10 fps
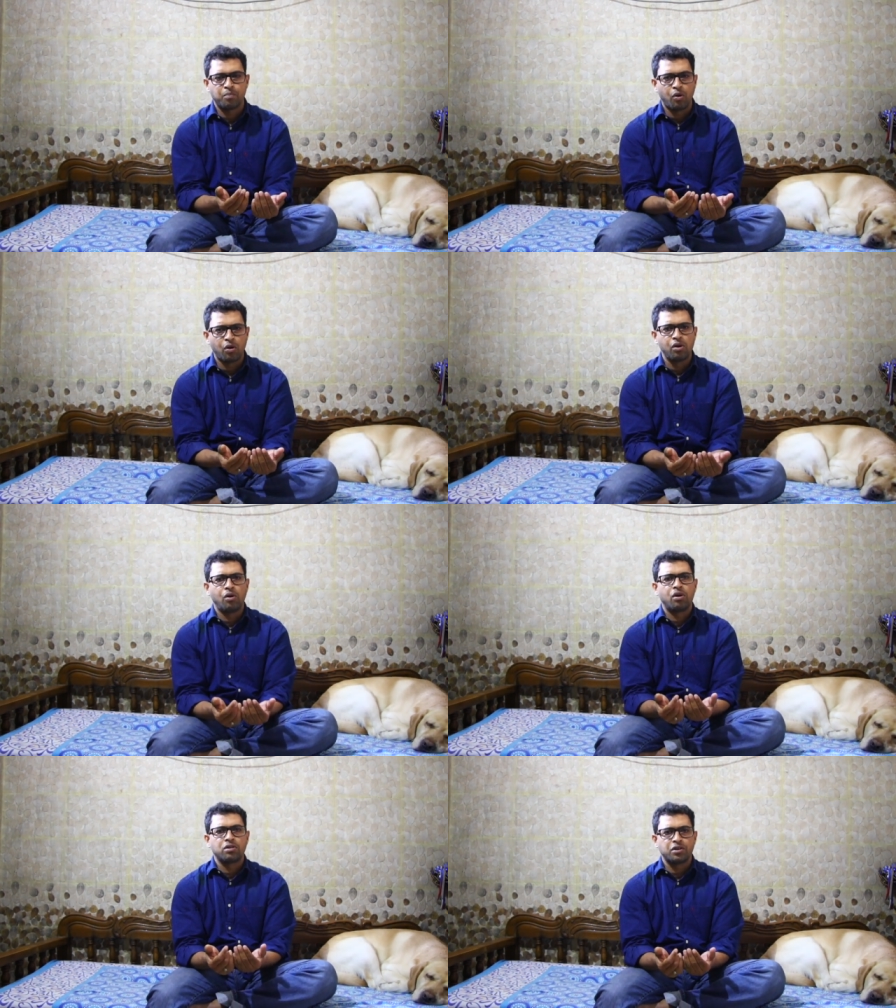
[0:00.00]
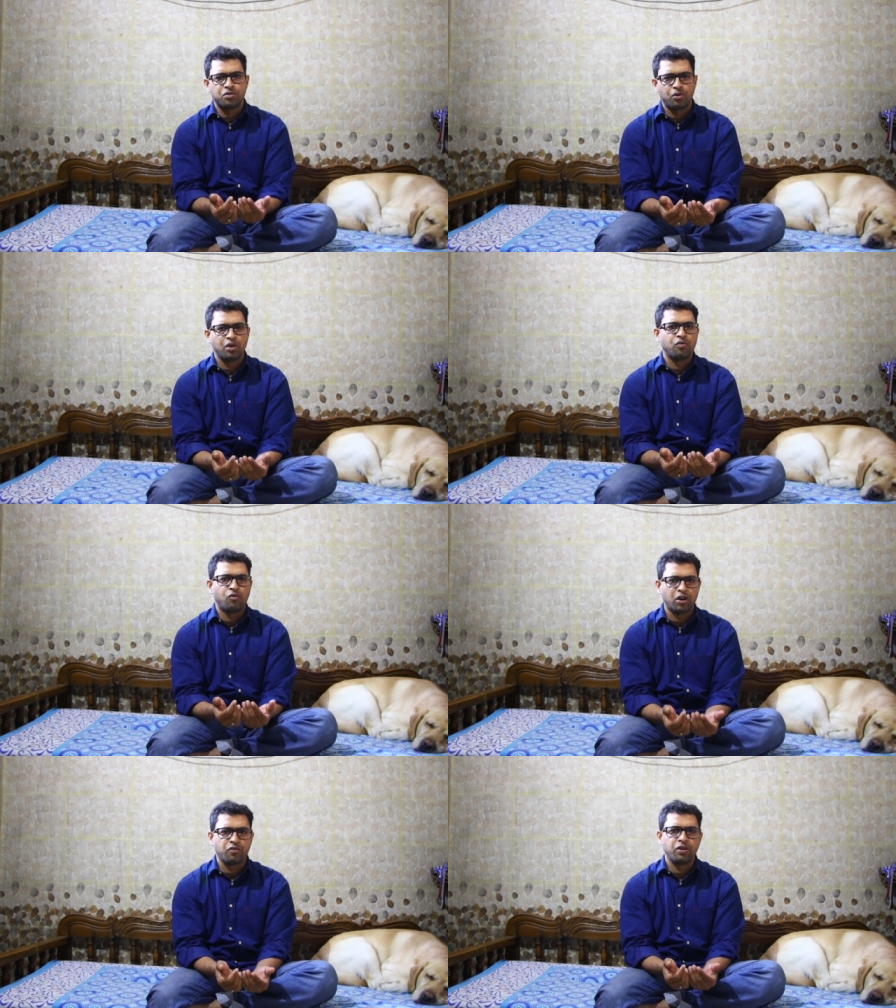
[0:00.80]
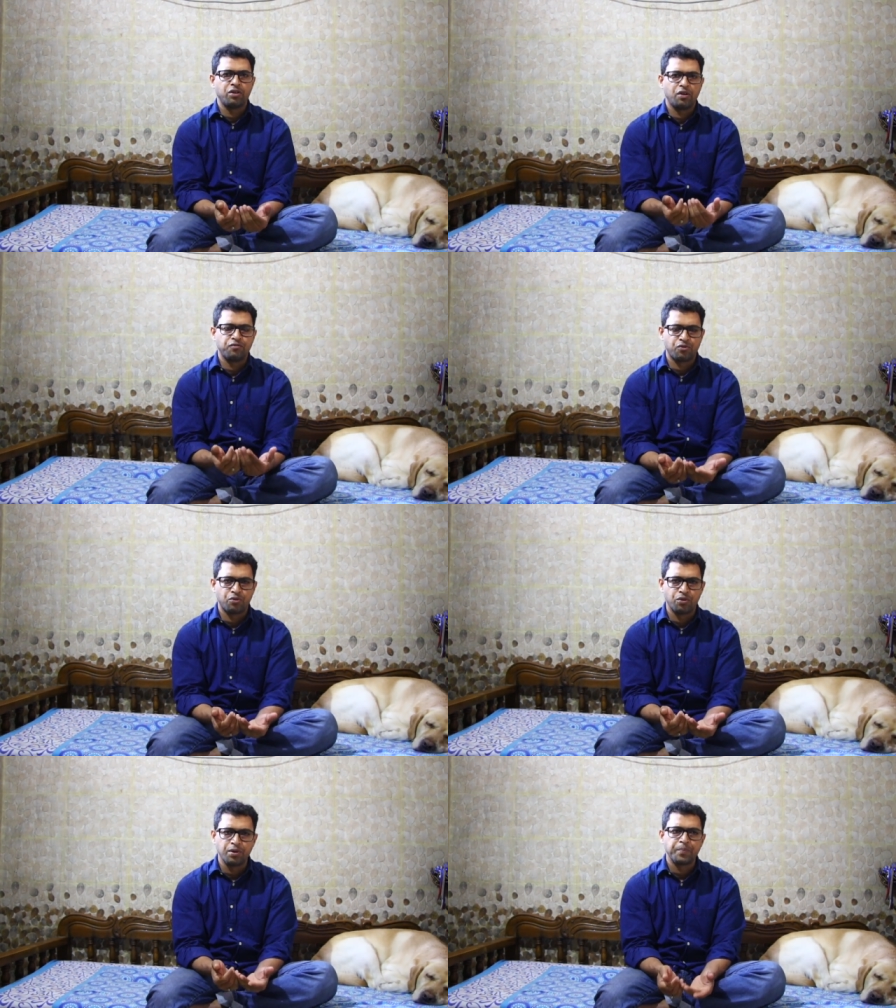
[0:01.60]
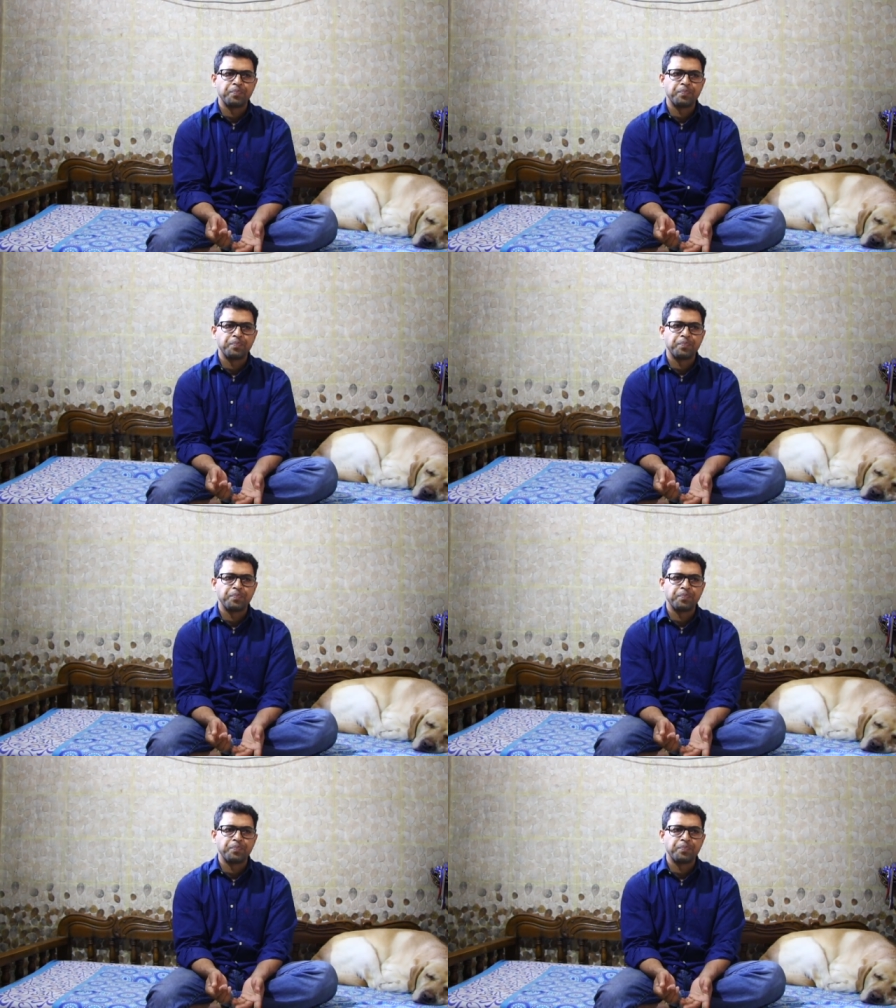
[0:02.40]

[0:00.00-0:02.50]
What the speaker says: ball or the toy or whatever you have thrown,